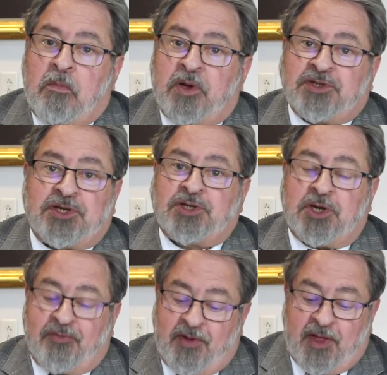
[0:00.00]

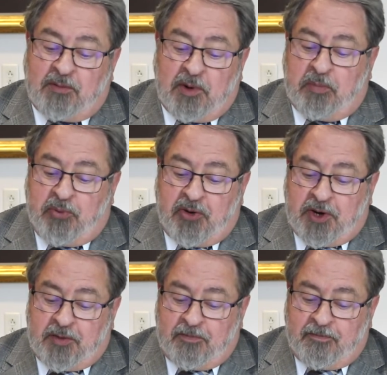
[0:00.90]
position for them to be put
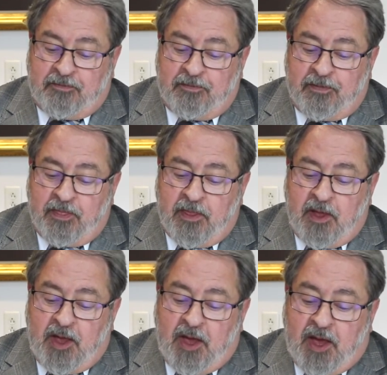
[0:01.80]
in.
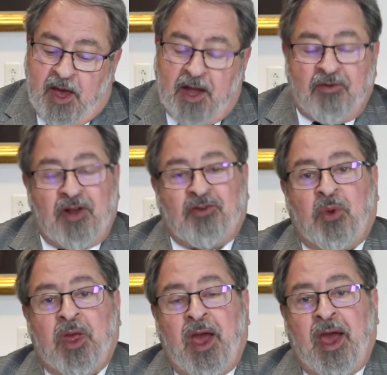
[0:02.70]
And
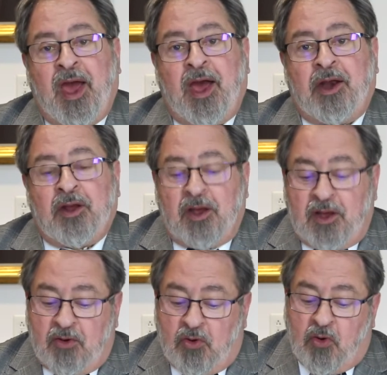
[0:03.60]
eventually I had
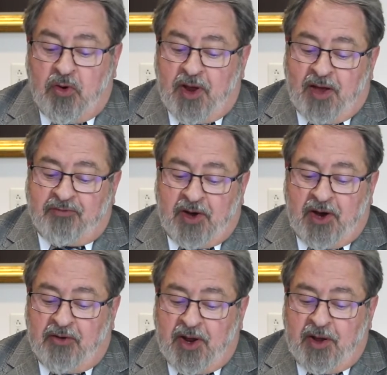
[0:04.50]
Uri
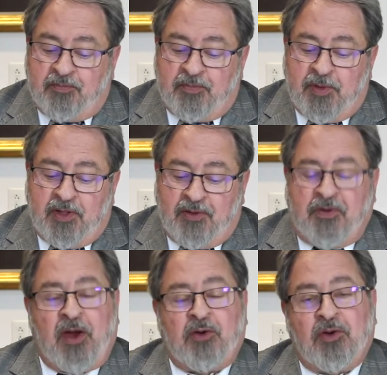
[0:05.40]
Avneri, the
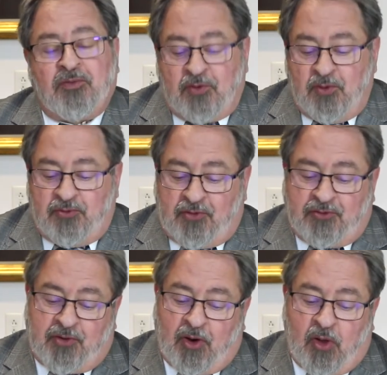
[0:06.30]
founder of Gush
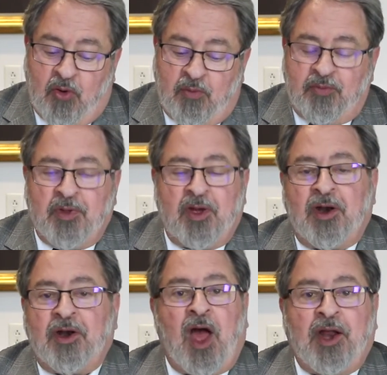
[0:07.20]
Shalom,
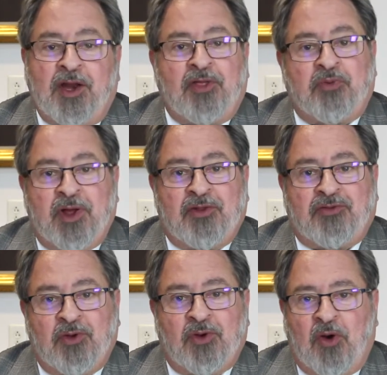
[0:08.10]
93 and
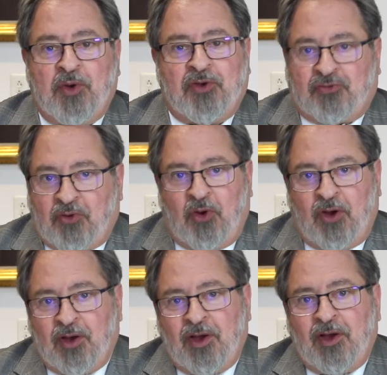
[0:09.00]
still going
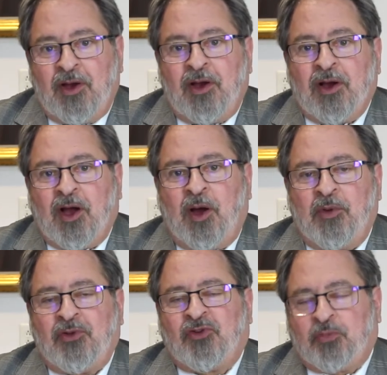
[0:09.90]
strong, come
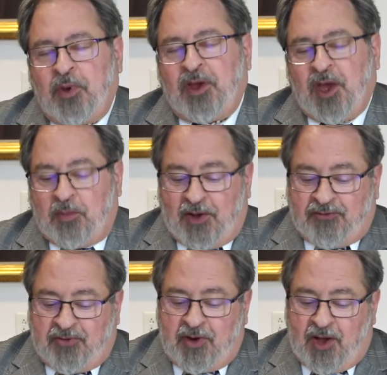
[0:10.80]
and speak at my
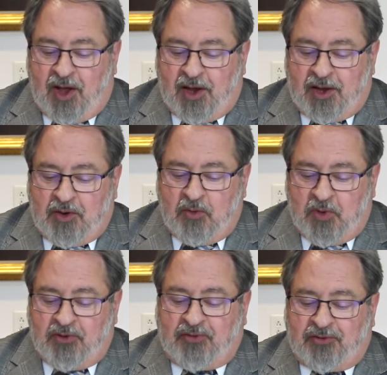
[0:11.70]
synagogue in
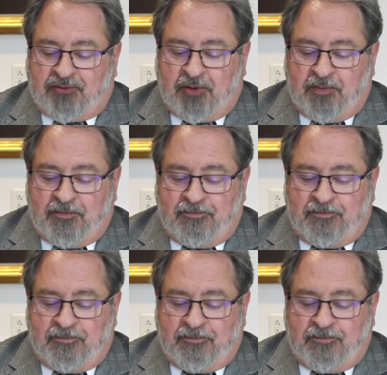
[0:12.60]
Winchester.